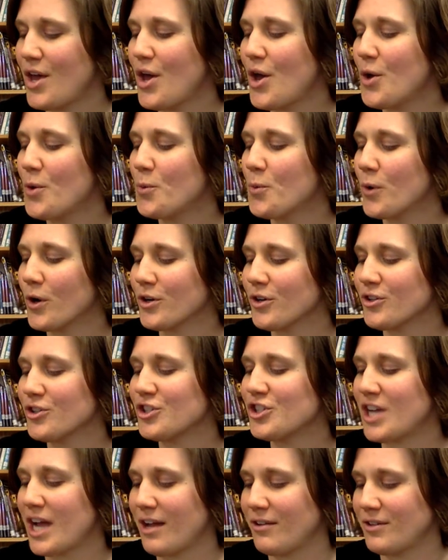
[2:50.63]
Warner
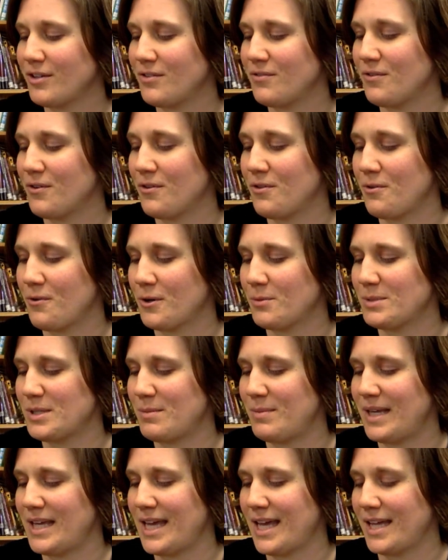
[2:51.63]
shouted for Thorpe to
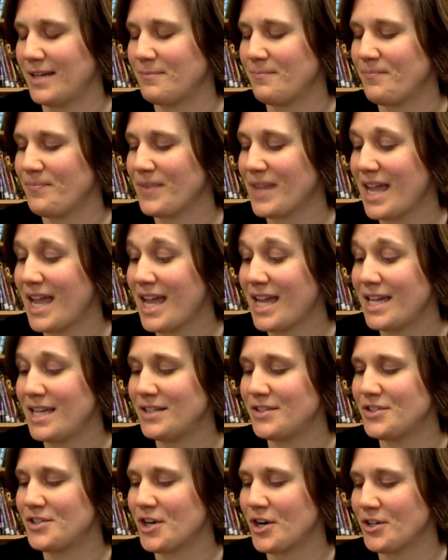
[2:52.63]
begin. He
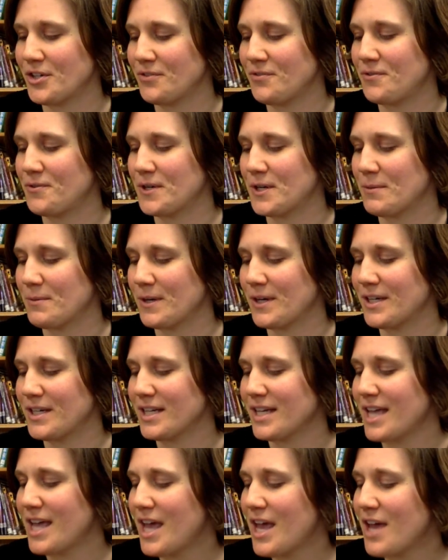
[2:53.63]
started forward.
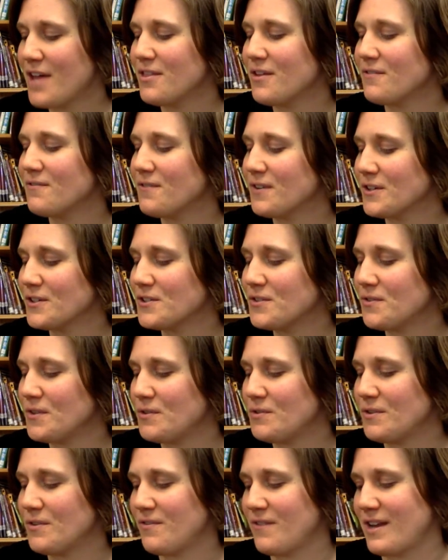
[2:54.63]
The first
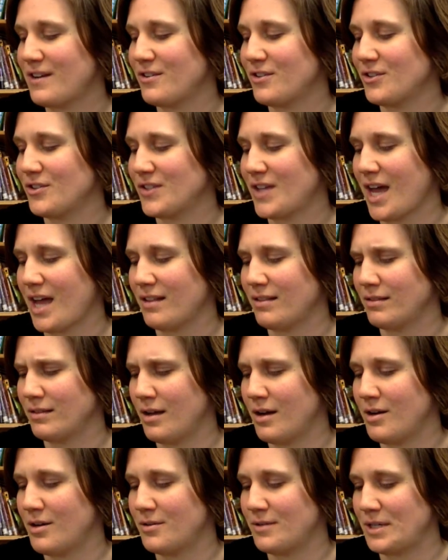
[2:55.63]
few defenders got
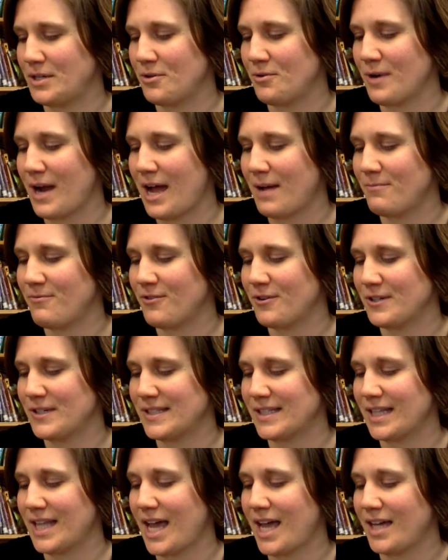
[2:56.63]
low and grabbed for
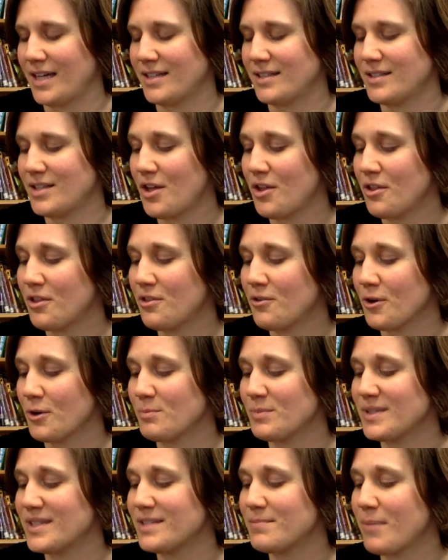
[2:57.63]
his legs.
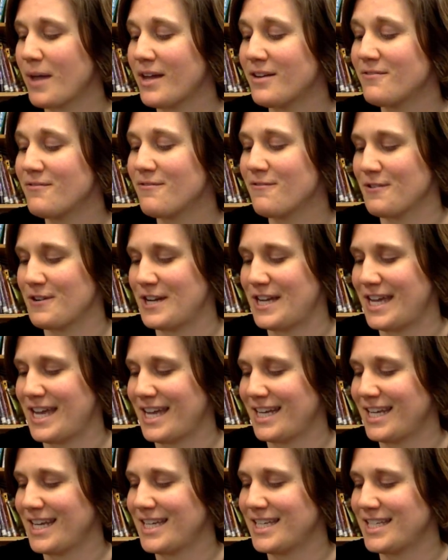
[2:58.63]
Thorpe spun free
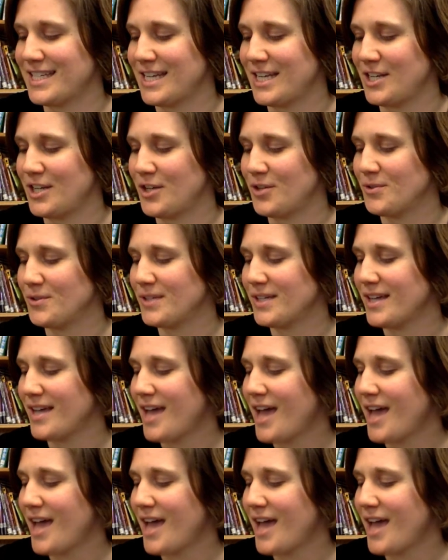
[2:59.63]
and continued.